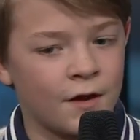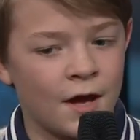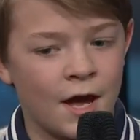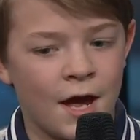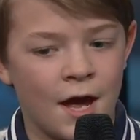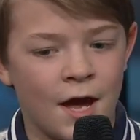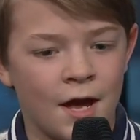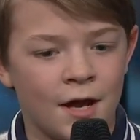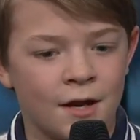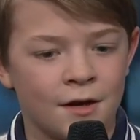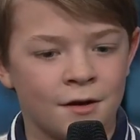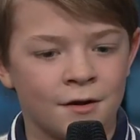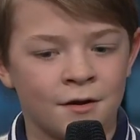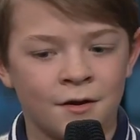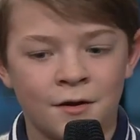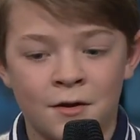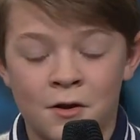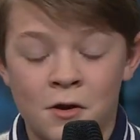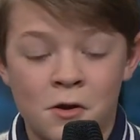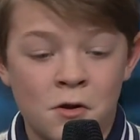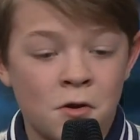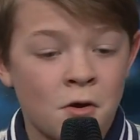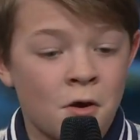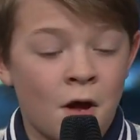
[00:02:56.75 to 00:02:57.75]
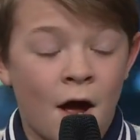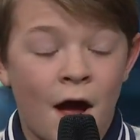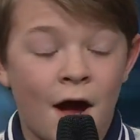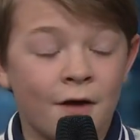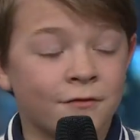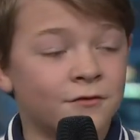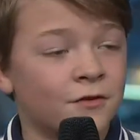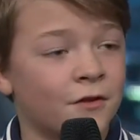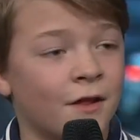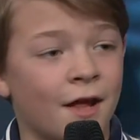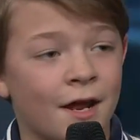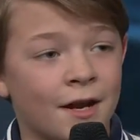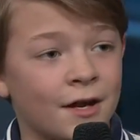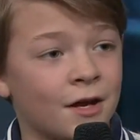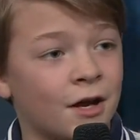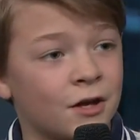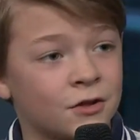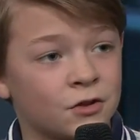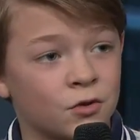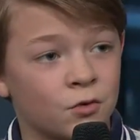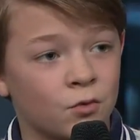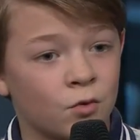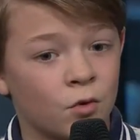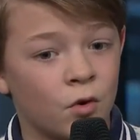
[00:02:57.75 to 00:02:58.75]
And after that, I
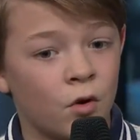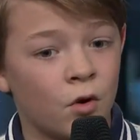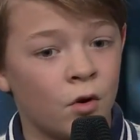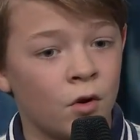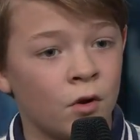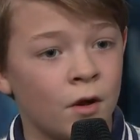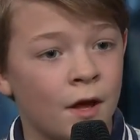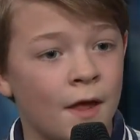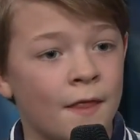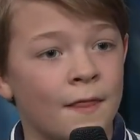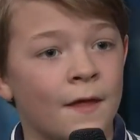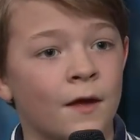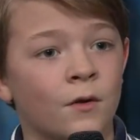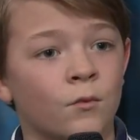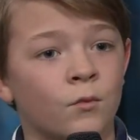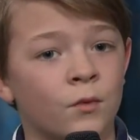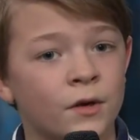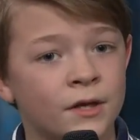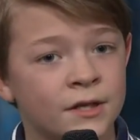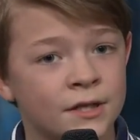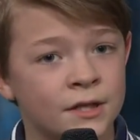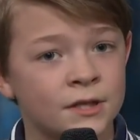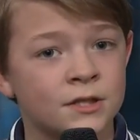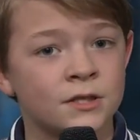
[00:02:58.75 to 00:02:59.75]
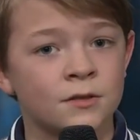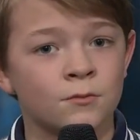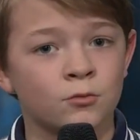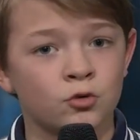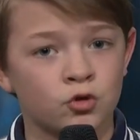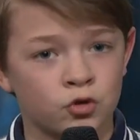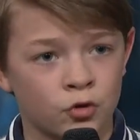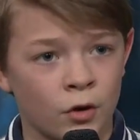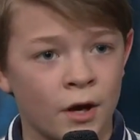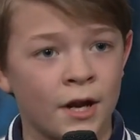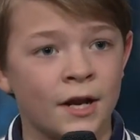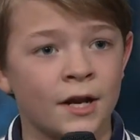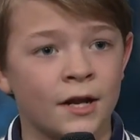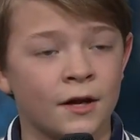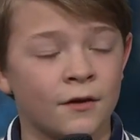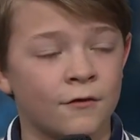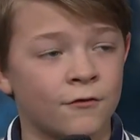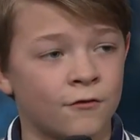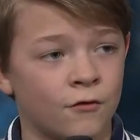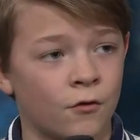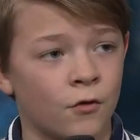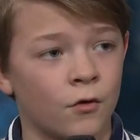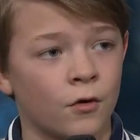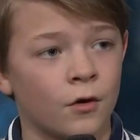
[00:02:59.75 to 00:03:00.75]
got the role, and then we did some training
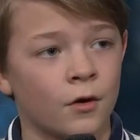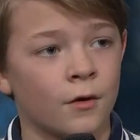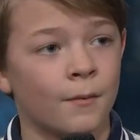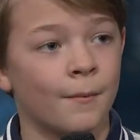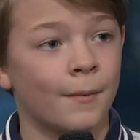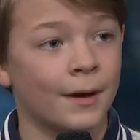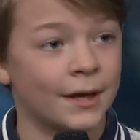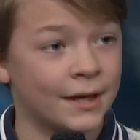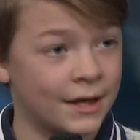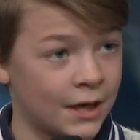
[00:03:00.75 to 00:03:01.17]
for my